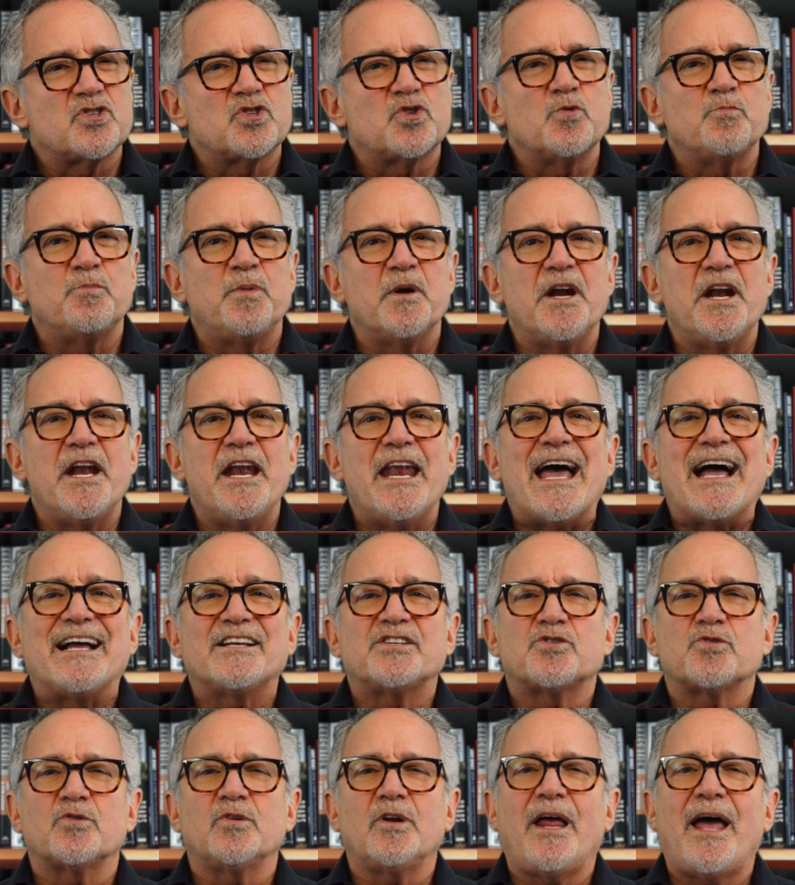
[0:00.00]

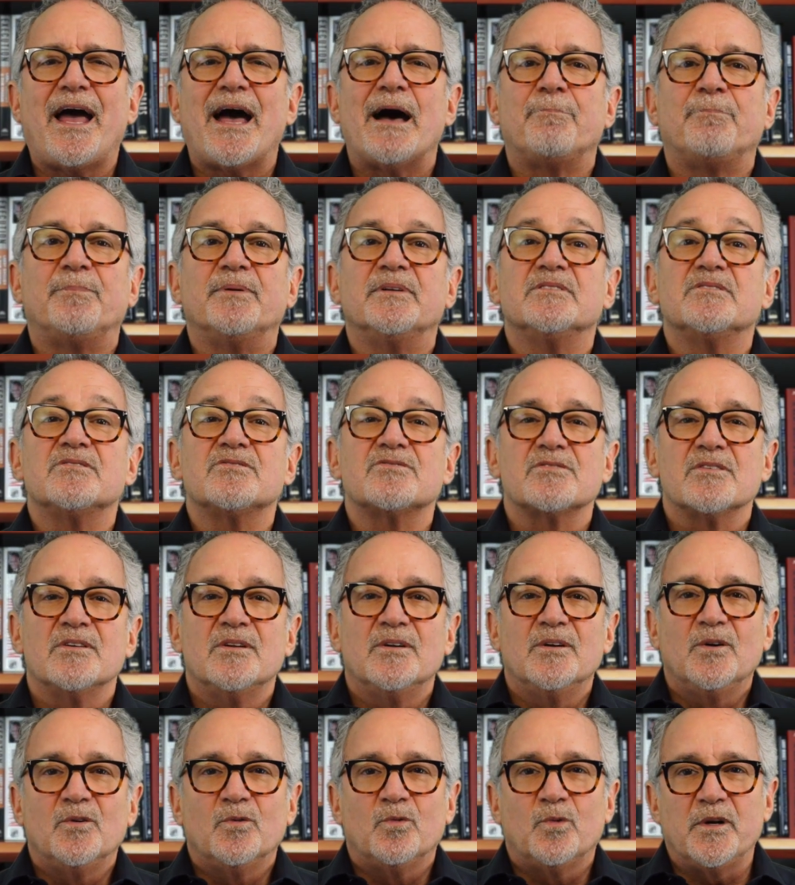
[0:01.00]
supernatural happens
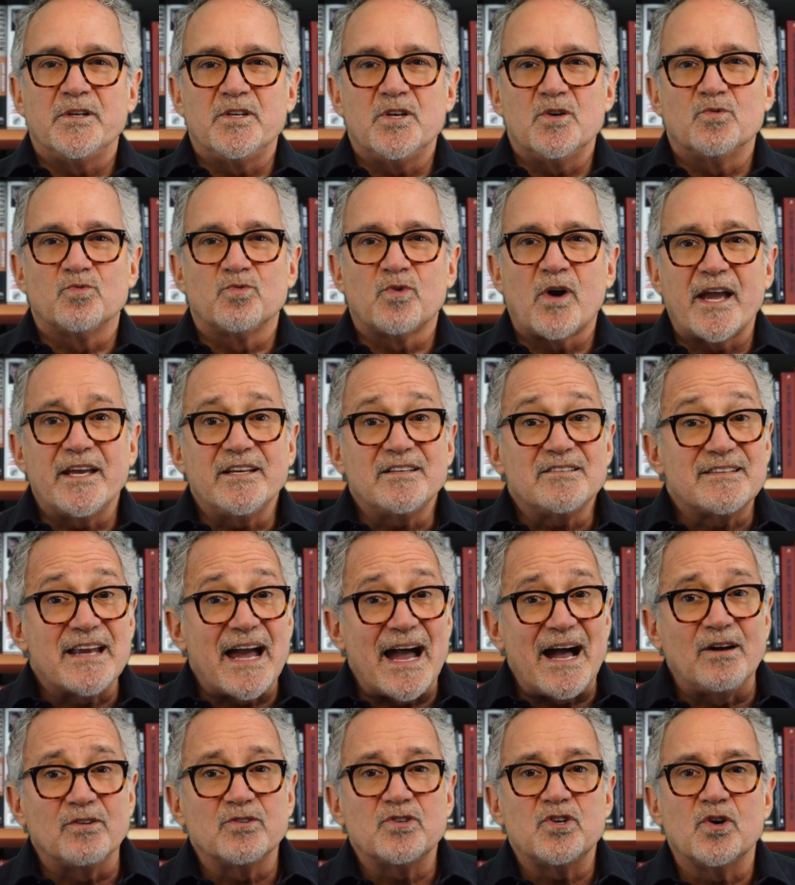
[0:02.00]
when you write
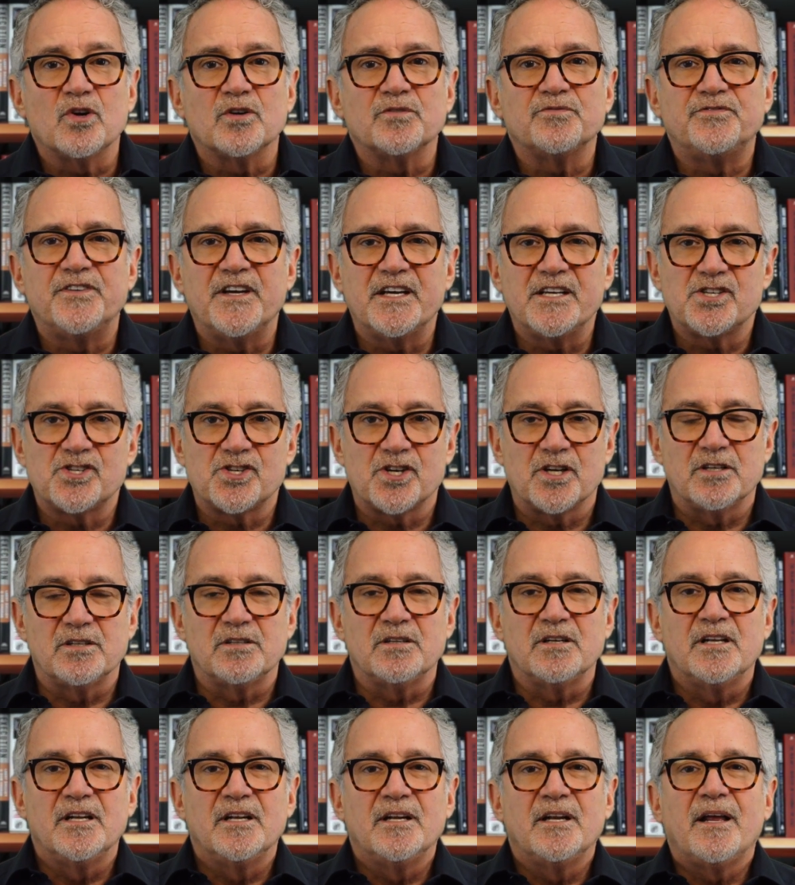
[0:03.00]
down your
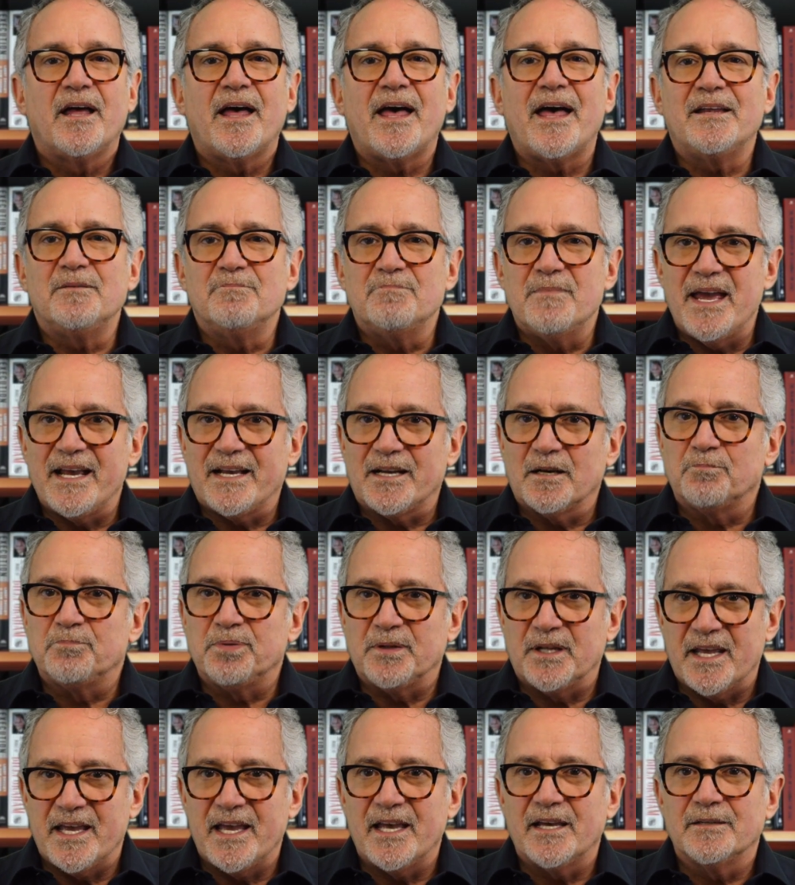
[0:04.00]
vision and make a
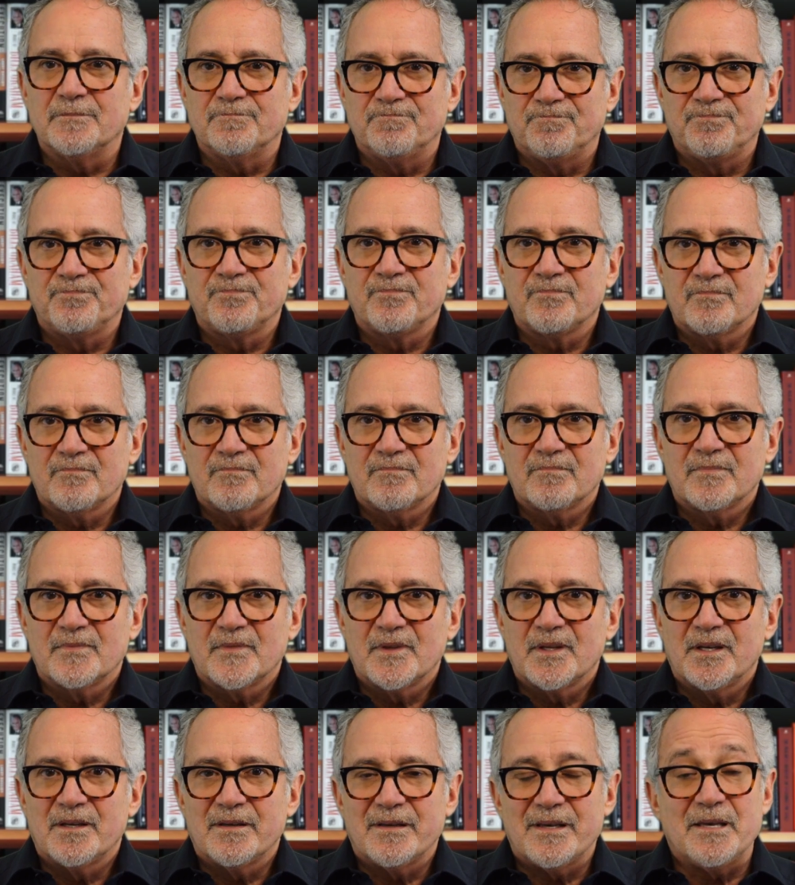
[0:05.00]
plan.
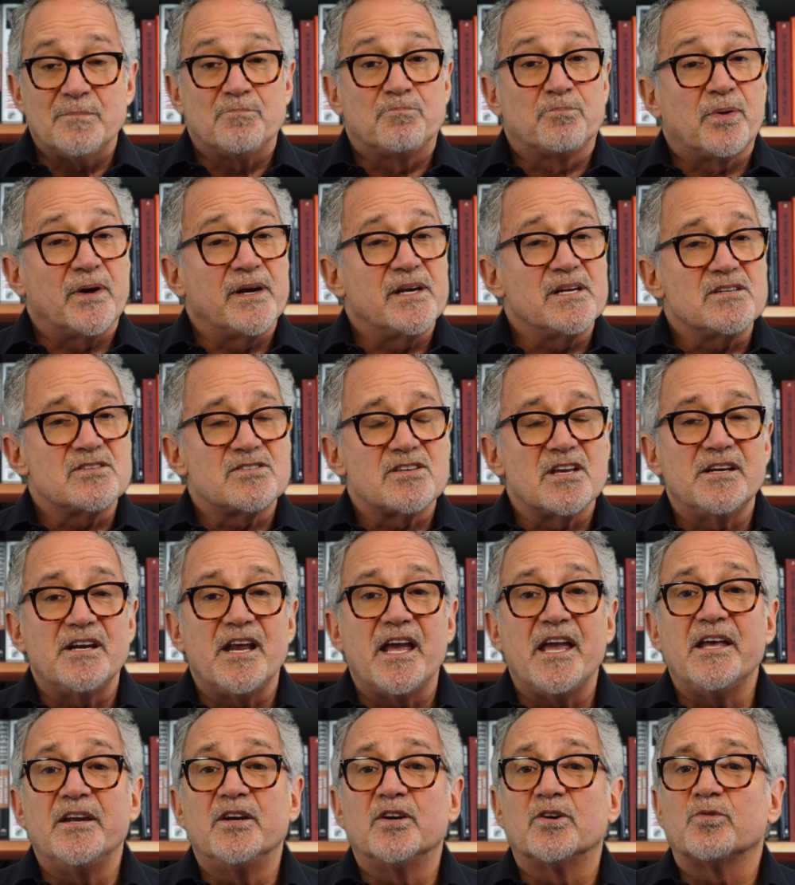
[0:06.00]
It brings an
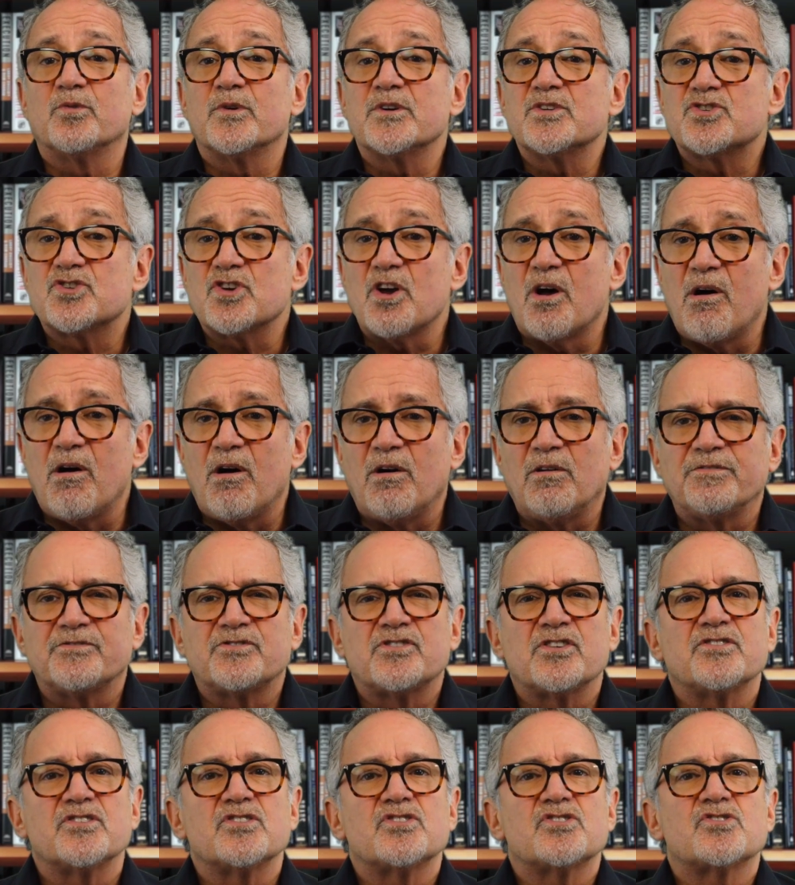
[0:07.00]
inner resolve
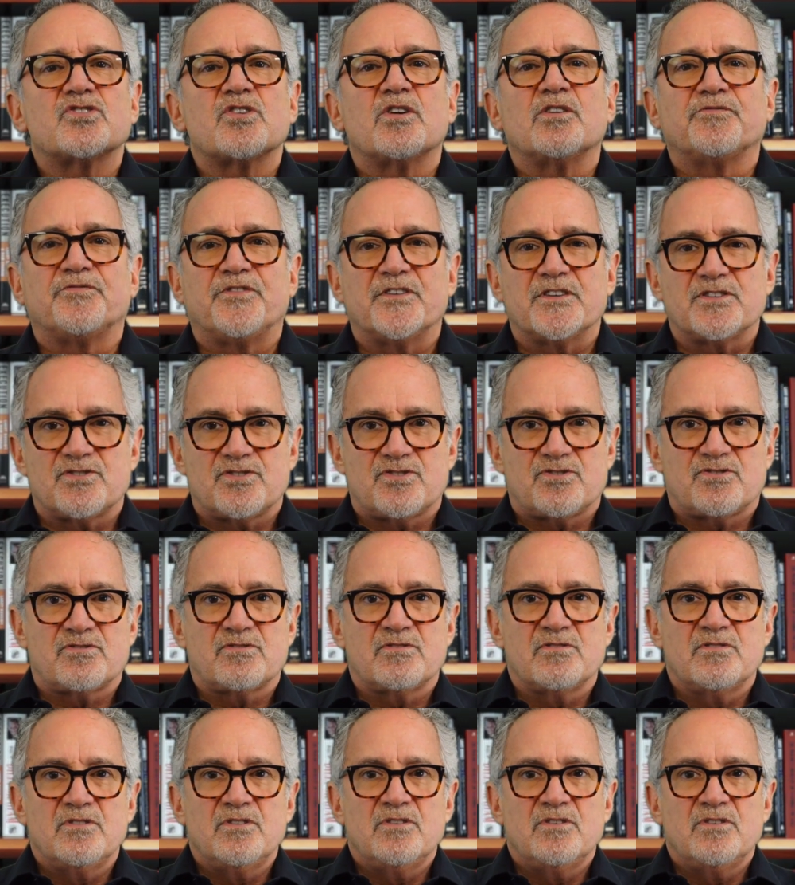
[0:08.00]
to the surface.